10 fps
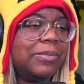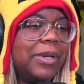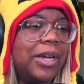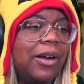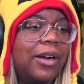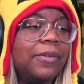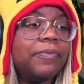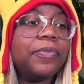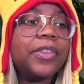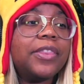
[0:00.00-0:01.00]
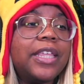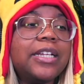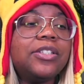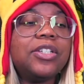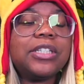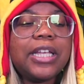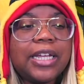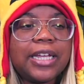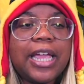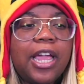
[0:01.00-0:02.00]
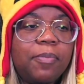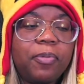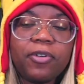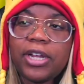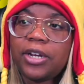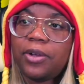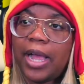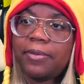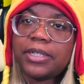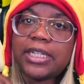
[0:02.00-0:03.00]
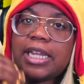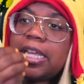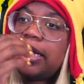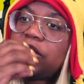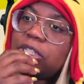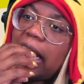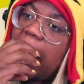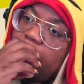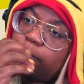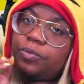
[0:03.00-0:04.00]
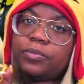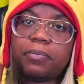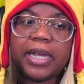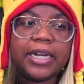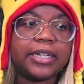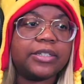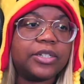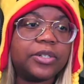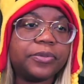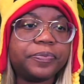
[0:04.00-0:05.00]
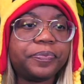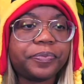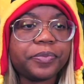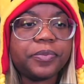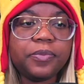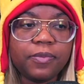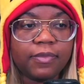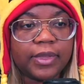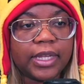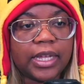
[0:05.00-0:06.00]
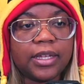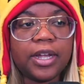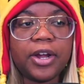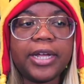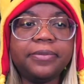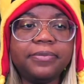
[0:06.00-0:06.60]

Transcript: my heart. This looks like a cake burrito I would take and just bite into. All right.